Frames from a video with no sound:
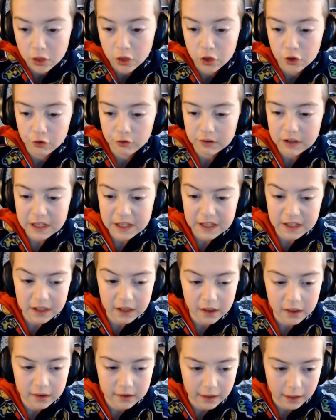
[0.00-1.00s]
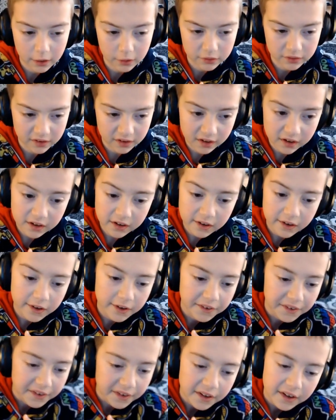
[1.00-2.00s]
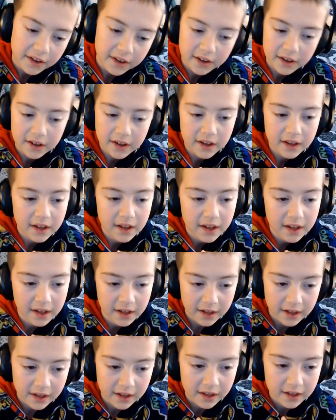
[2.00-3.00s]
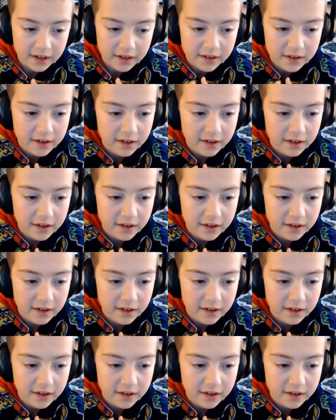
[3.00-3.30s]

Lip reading: $3,000, and